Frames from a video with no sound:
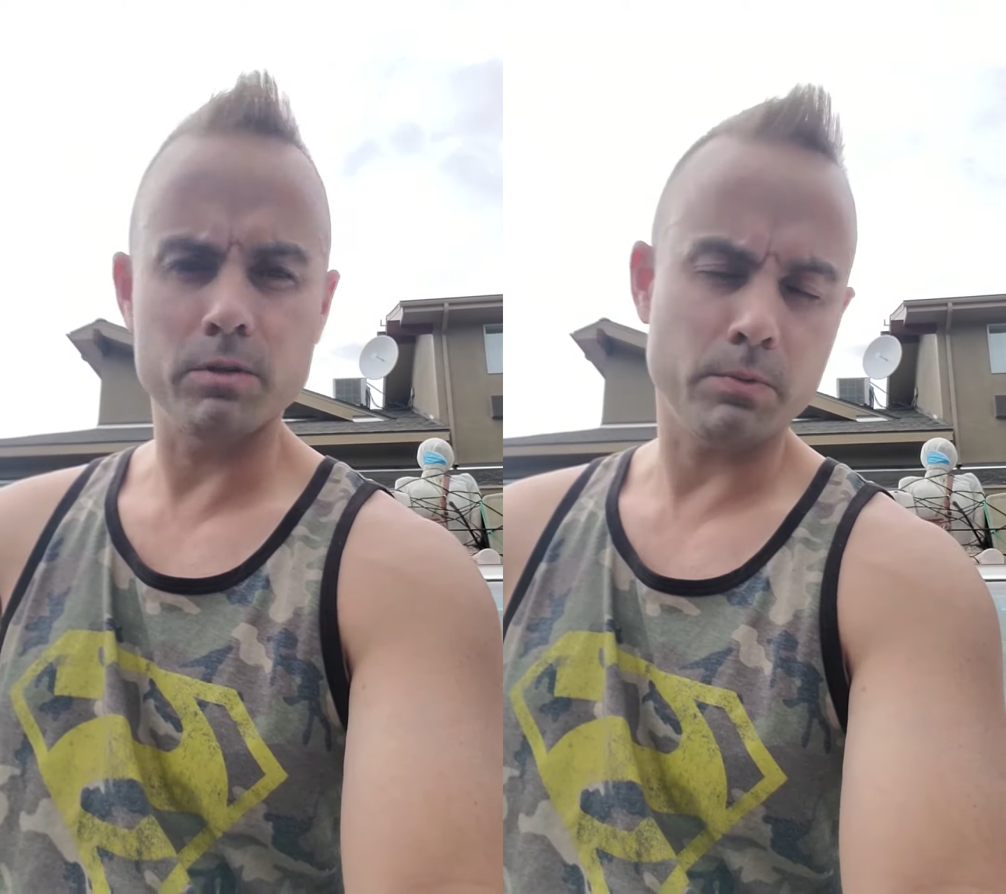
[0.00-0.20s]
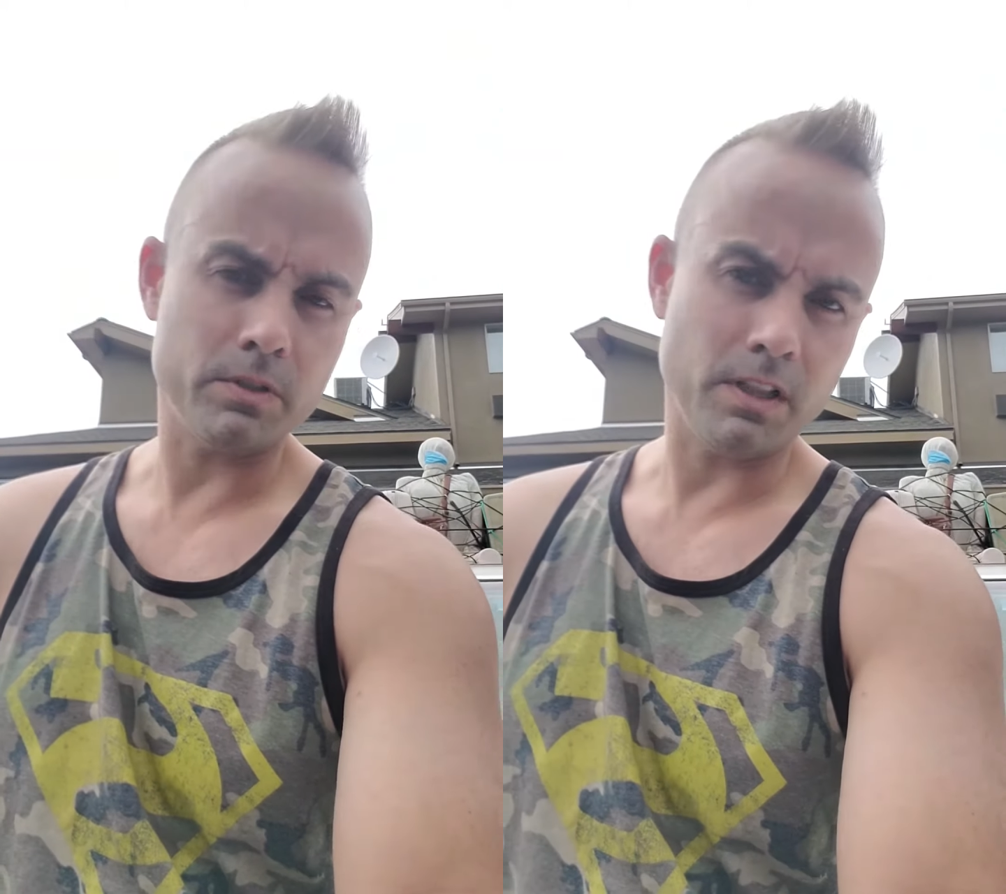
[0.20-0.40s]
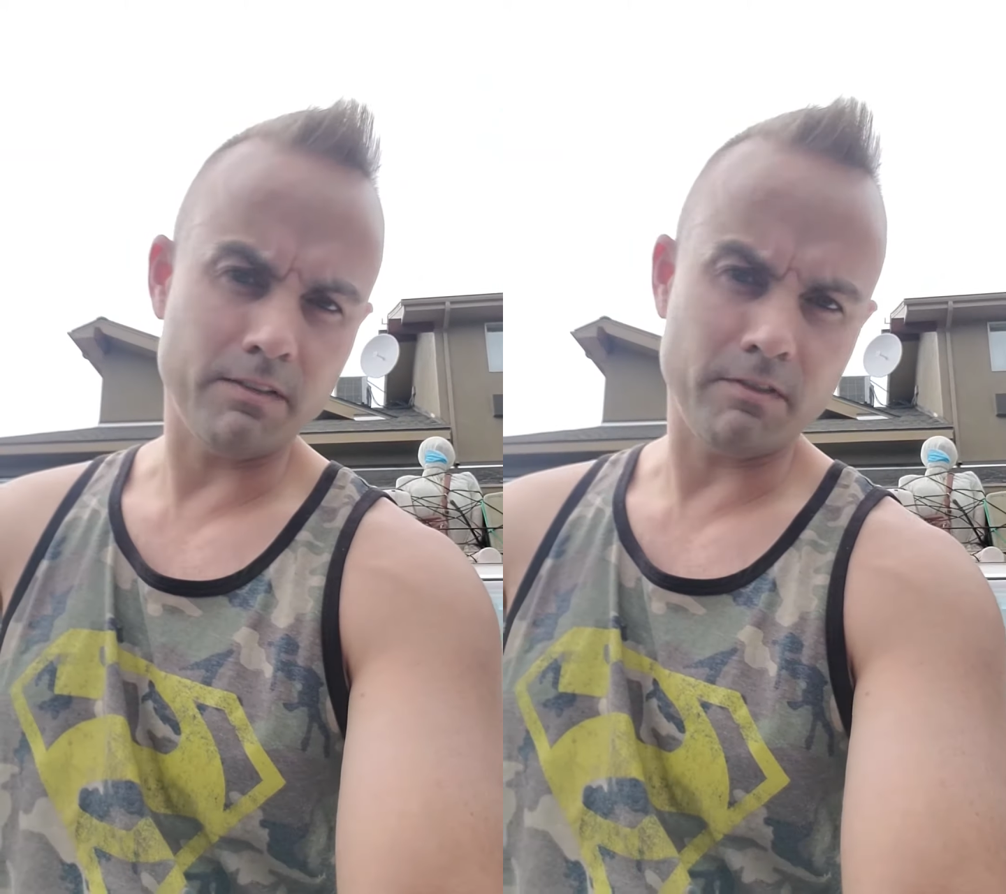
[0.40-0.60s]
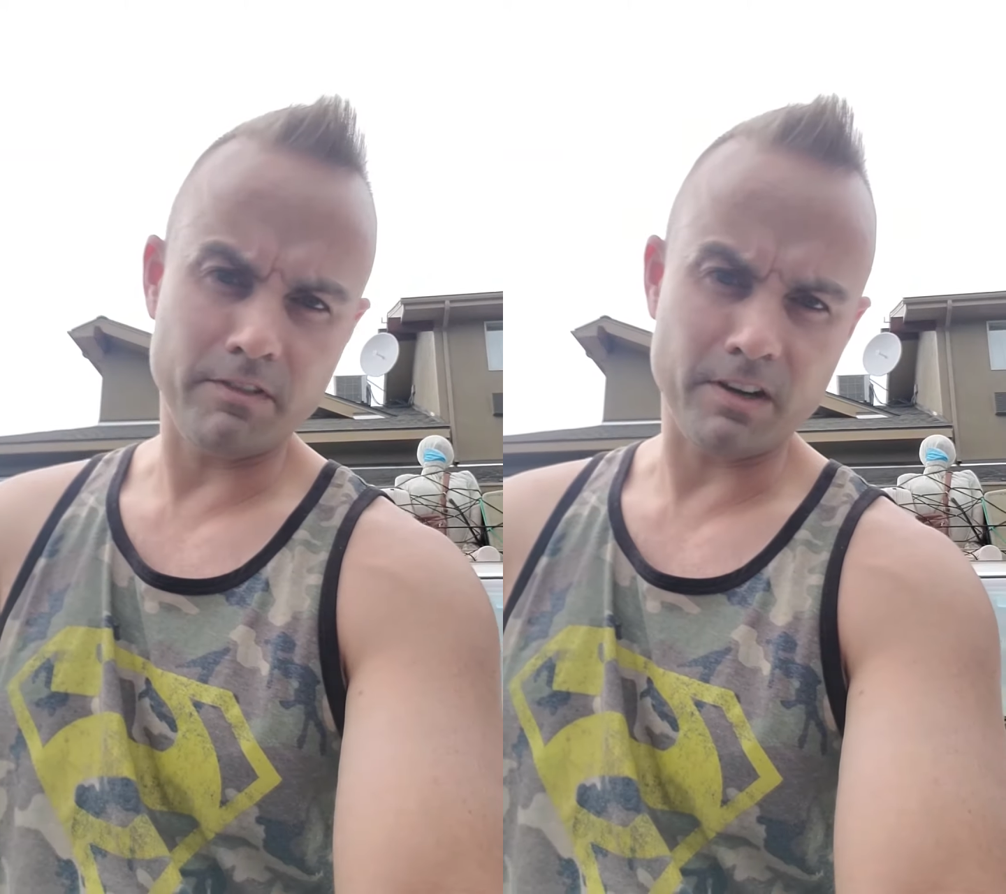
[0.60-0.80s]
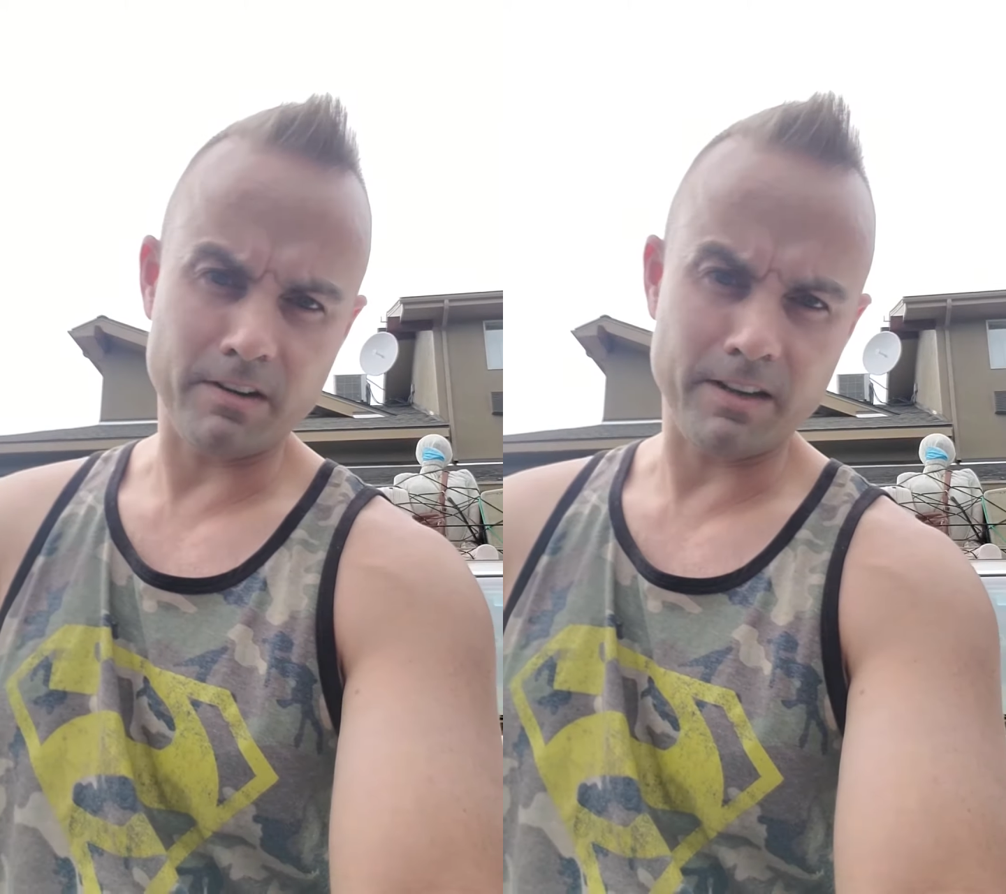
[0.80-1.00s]
supposed to live in
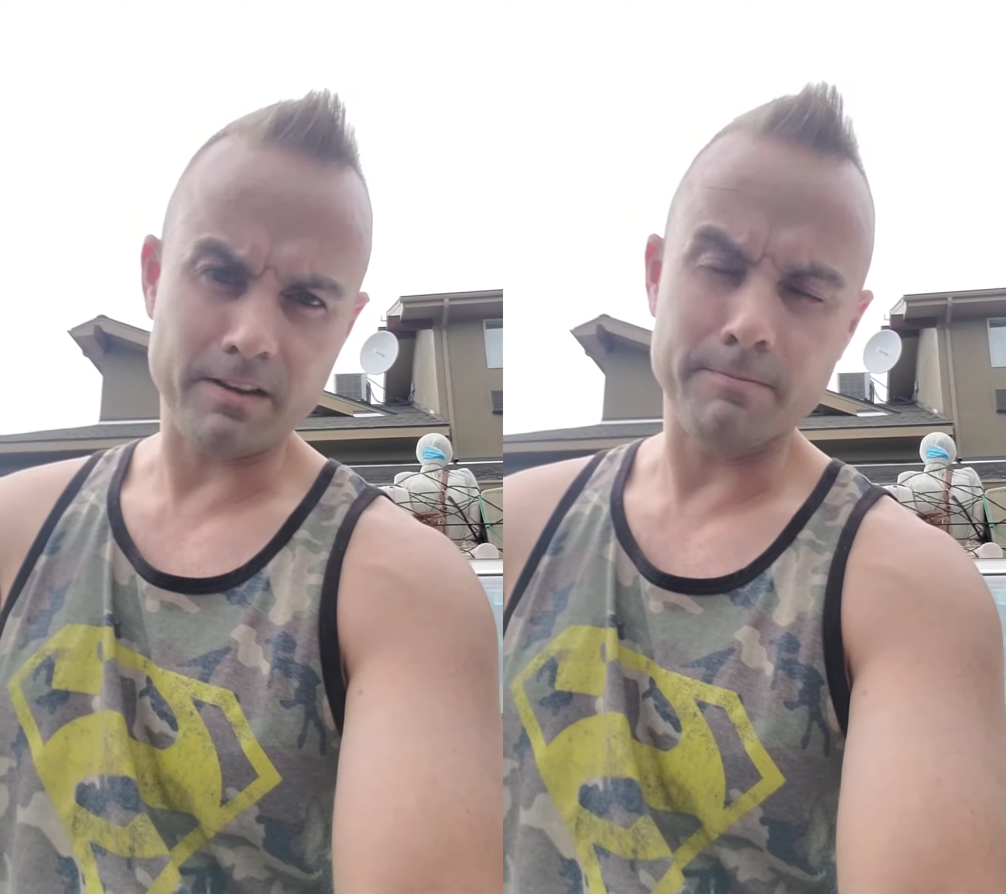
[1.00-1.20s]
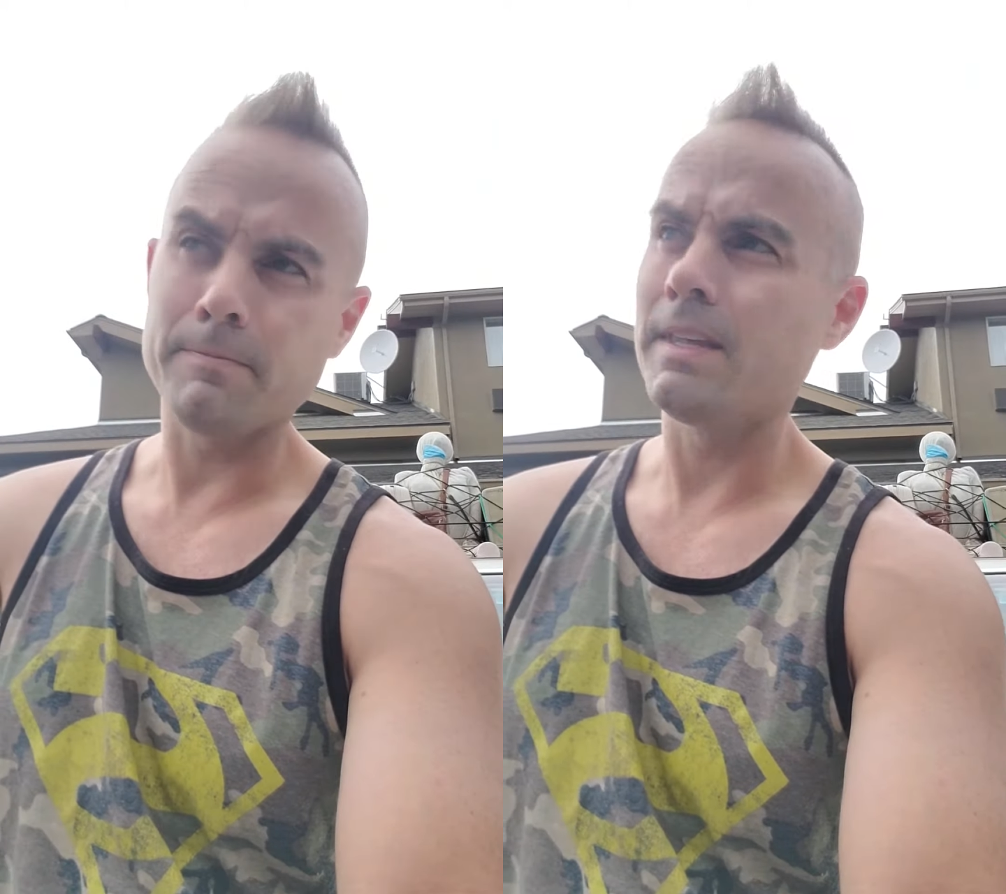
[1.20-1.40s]
fear either.